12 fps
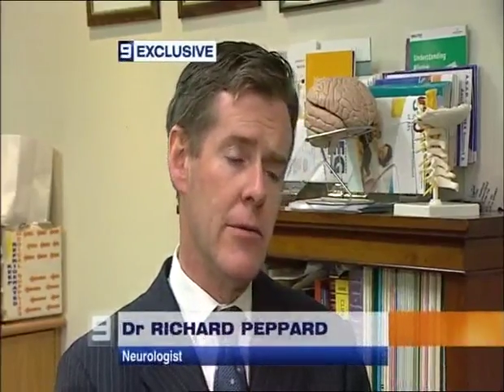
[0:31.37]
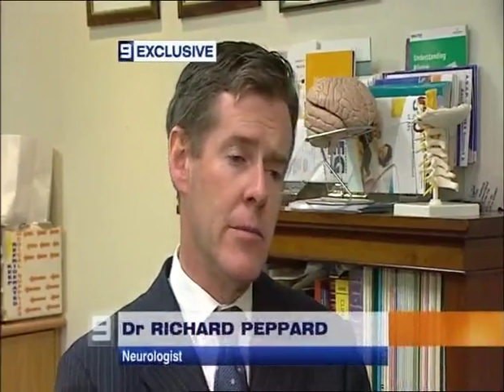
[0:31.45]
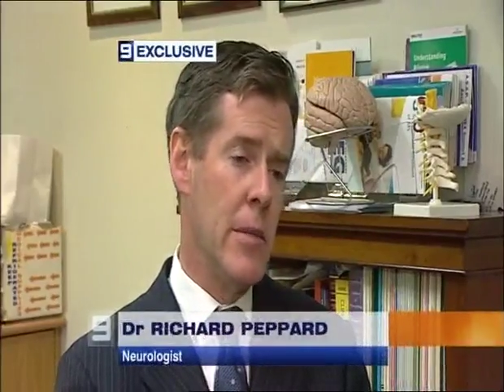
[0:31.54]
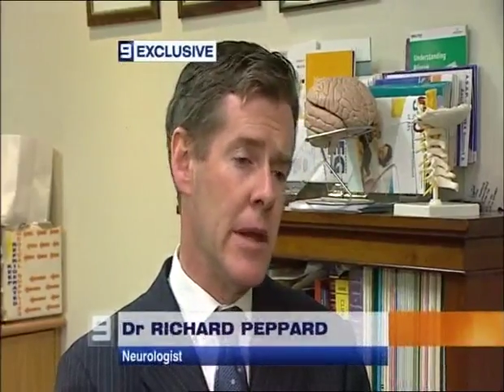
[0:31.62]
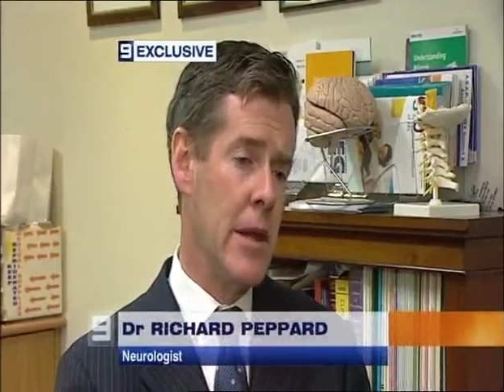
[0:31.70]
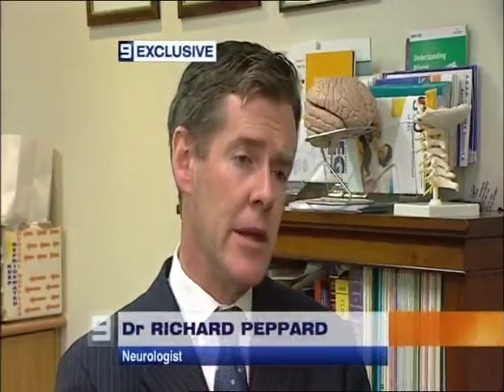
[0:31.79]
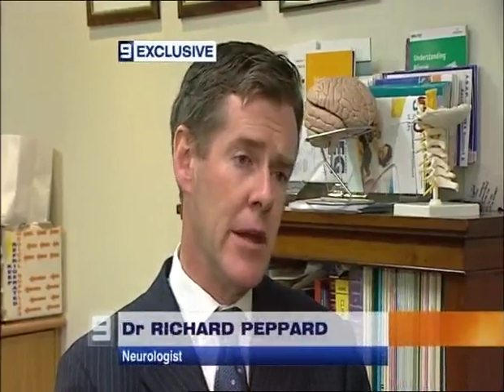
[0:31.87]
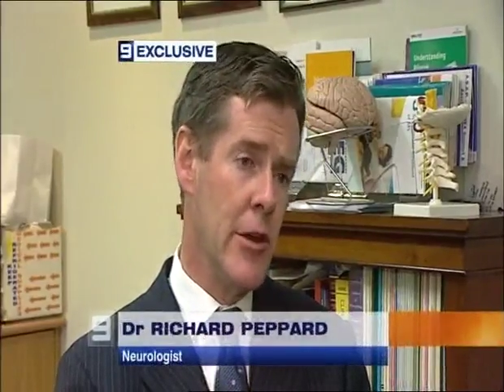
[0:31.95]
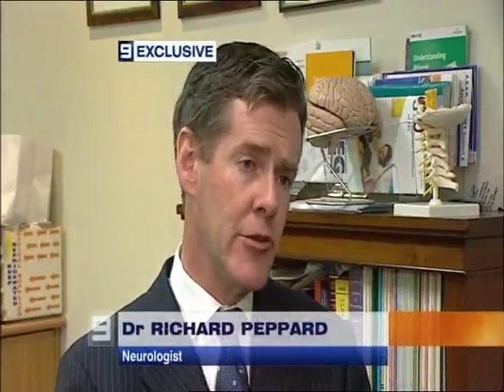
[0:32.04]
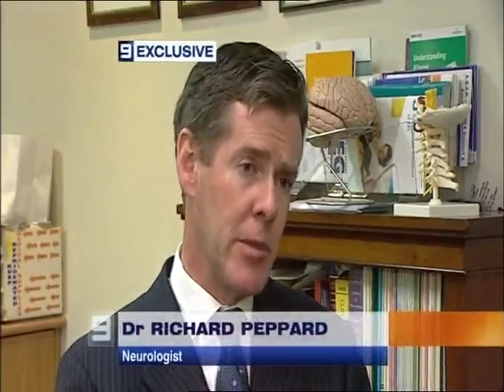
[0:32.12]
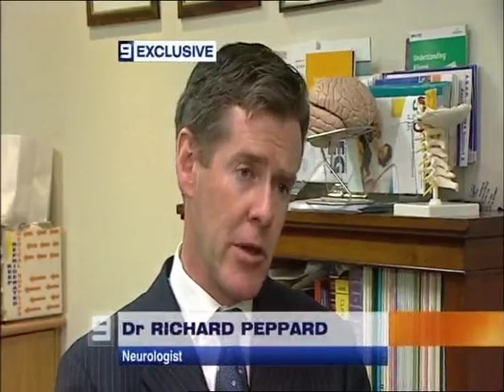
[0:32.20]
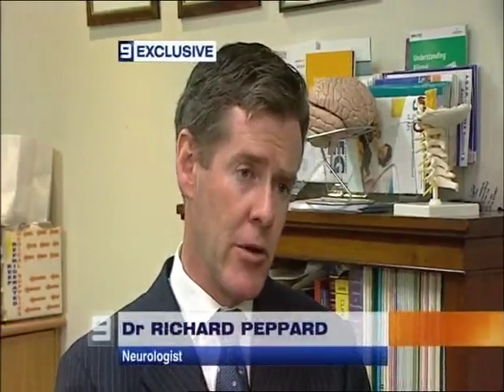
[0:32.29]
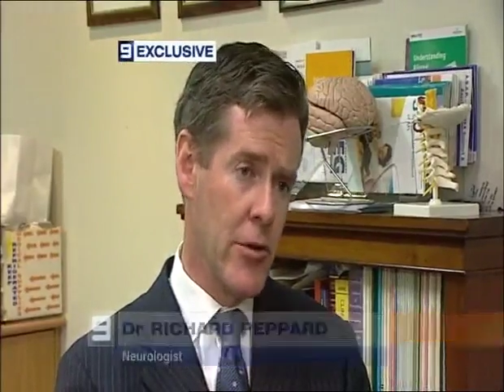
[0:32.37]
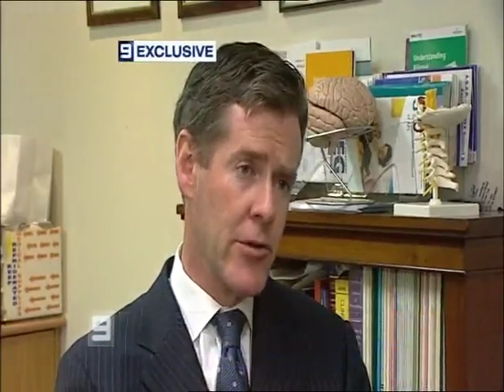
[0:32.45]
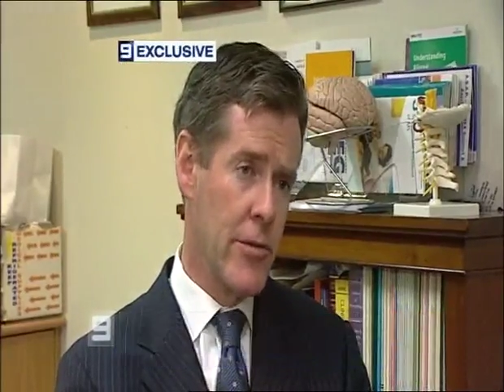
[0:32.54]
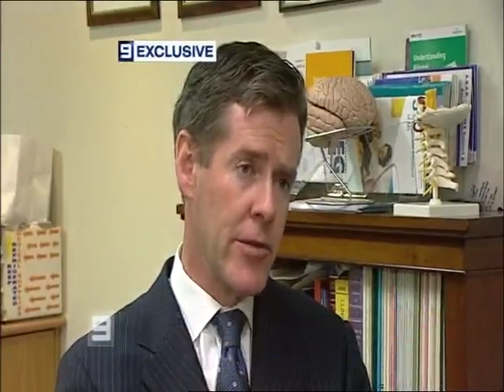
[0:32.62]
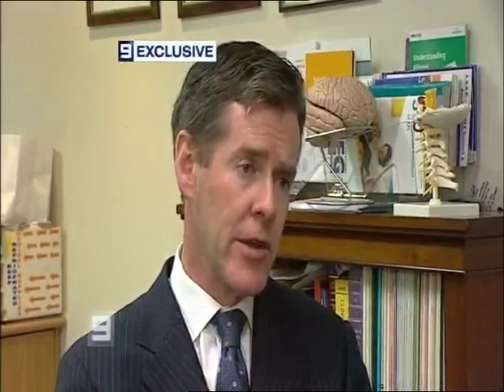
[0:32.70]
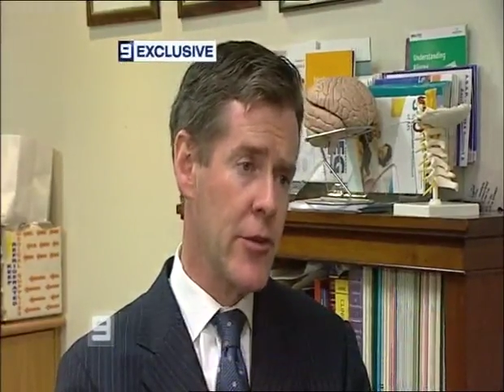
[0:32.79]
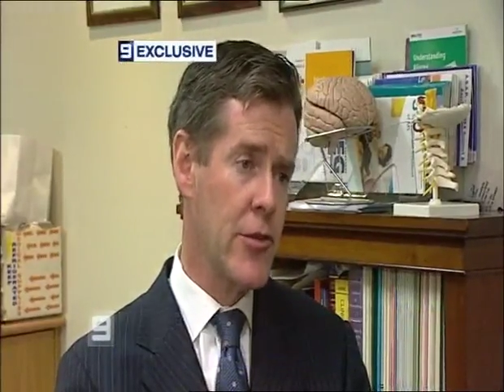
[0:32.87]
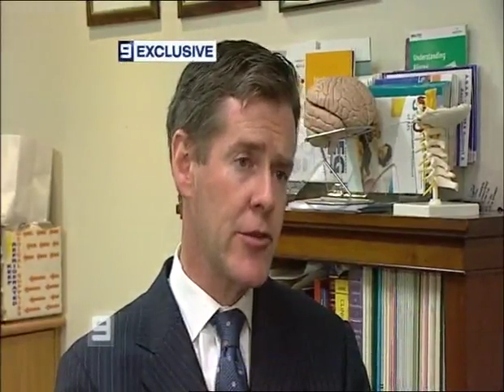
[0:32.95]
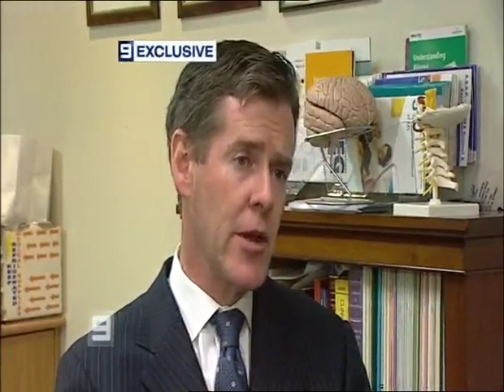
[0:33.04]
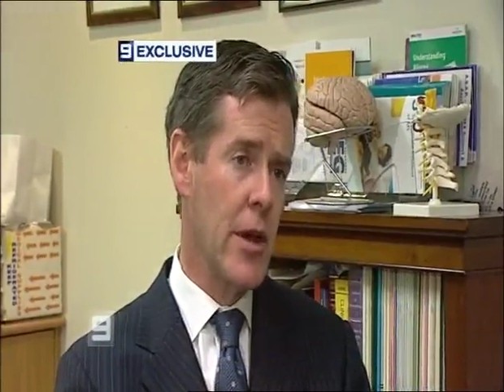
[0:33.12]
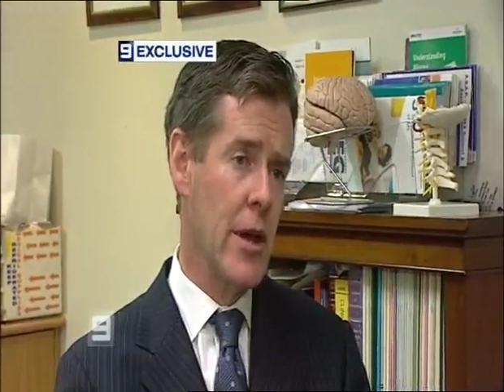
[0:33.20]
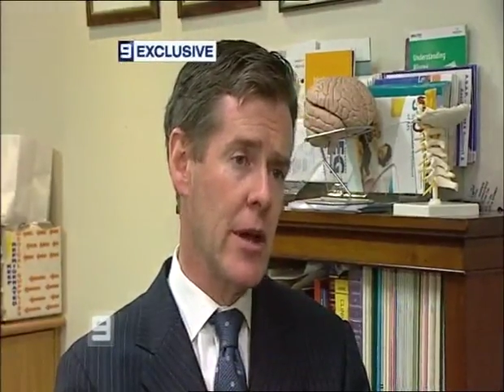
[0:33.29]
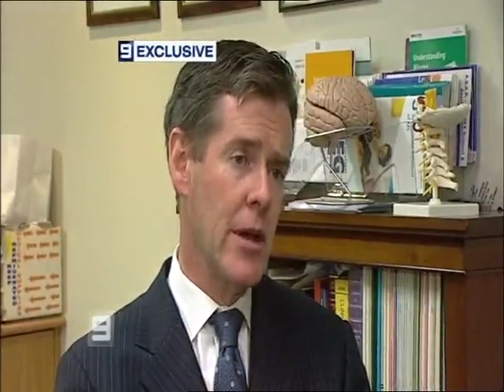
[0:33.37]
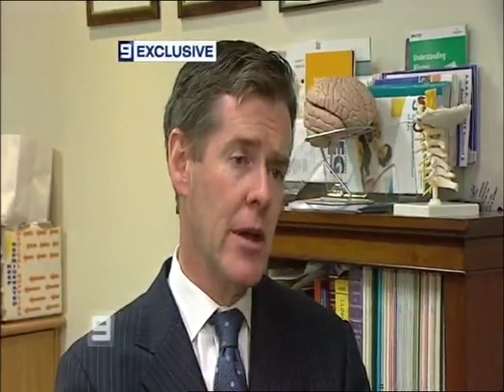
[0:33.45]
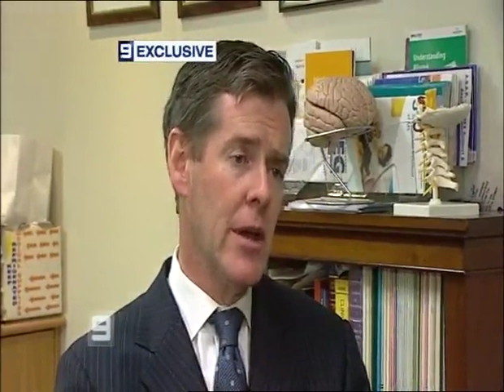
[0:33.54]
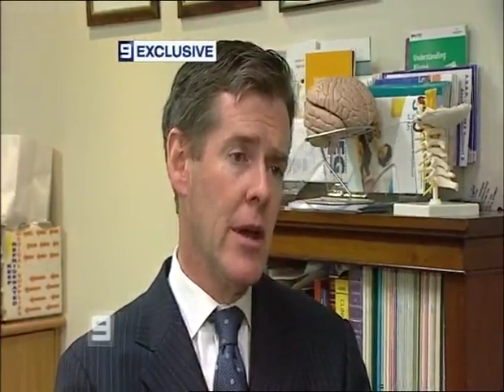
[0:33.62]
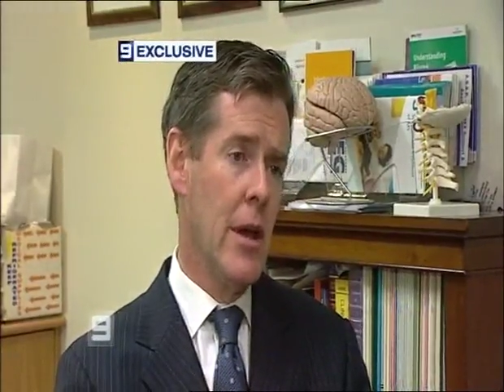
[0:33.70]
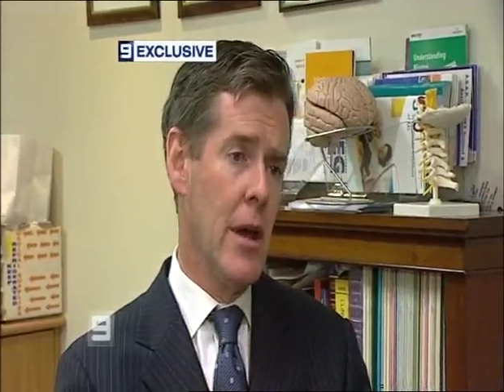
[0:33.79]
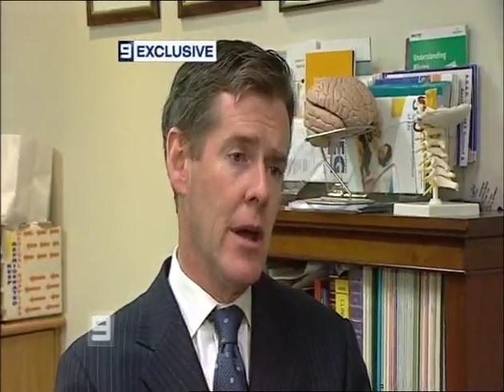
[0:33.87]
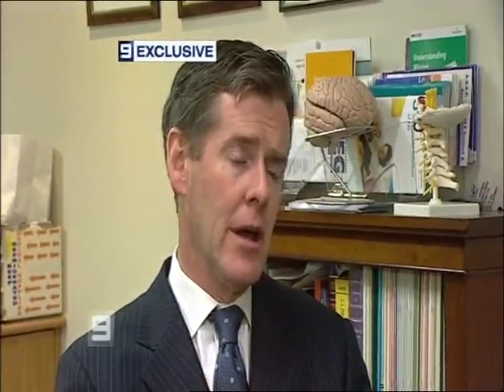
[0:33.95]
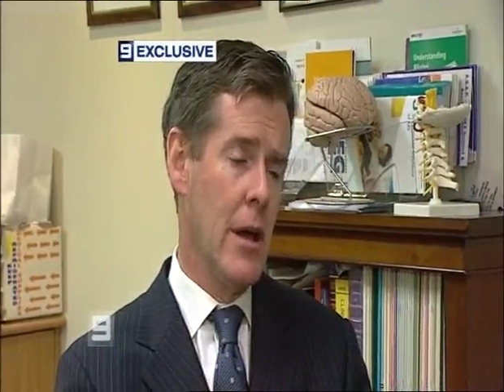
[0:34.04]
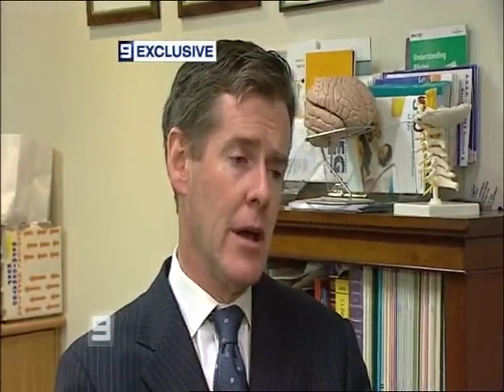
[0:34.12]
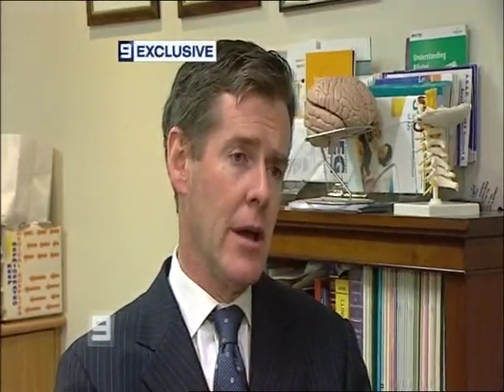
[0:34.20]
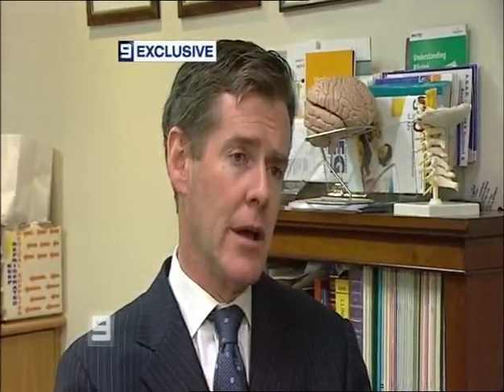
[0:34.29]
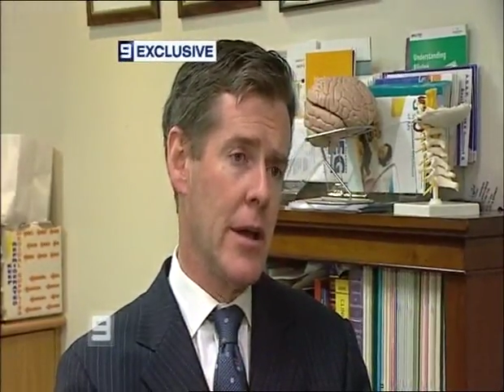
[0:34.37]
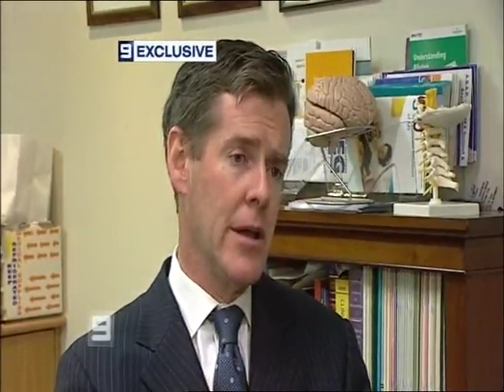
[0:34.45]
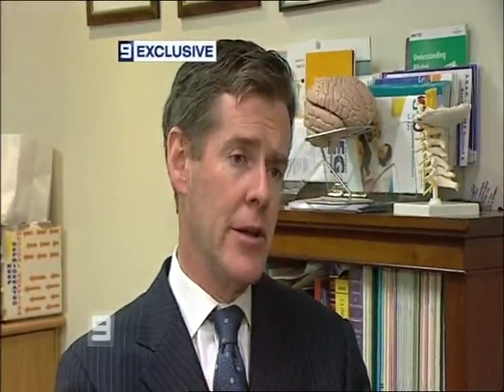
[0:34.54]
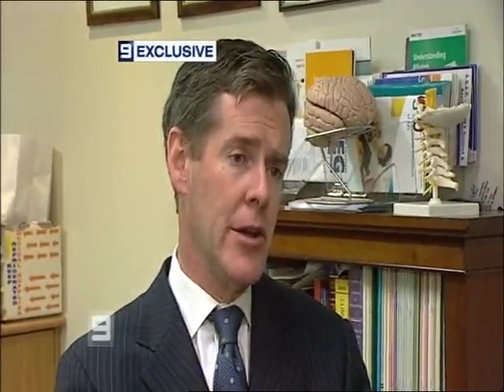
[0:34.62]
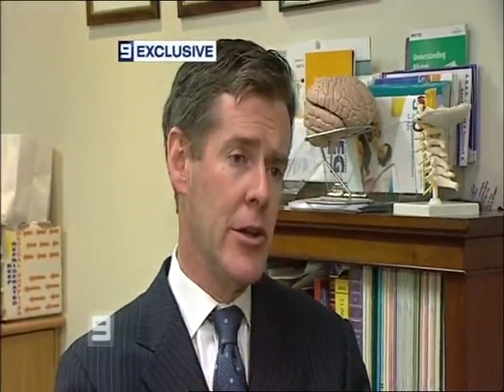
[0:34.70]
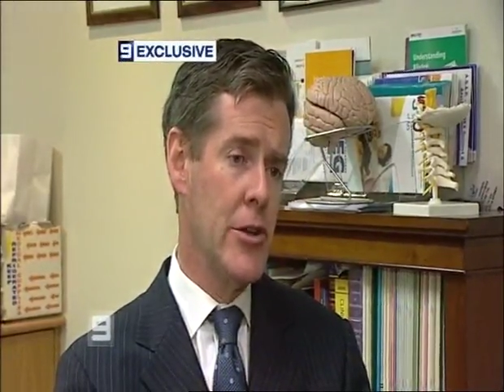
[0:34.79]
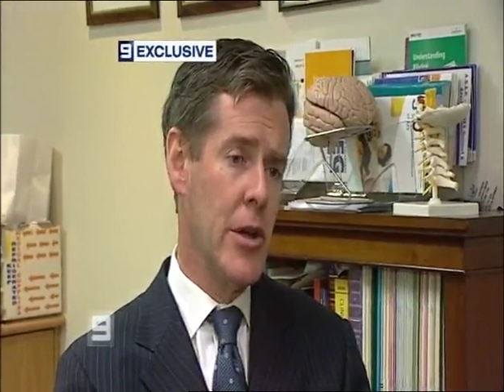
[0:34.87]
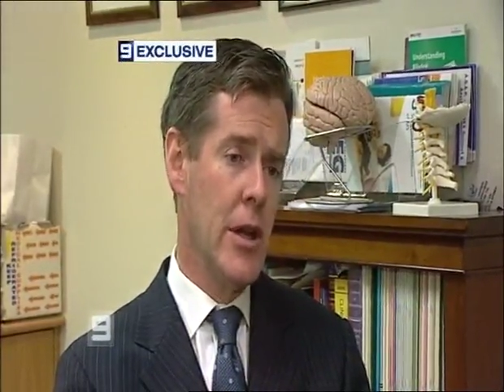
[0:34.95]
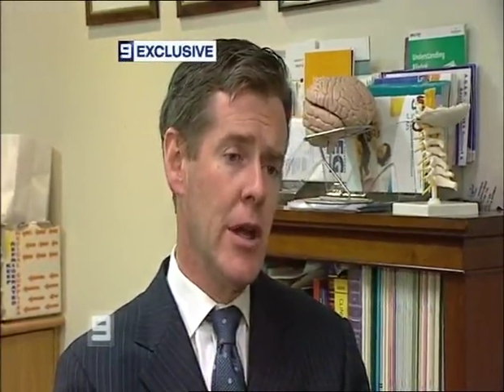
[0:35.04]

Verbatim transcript: for many years because of this uh, uh condition.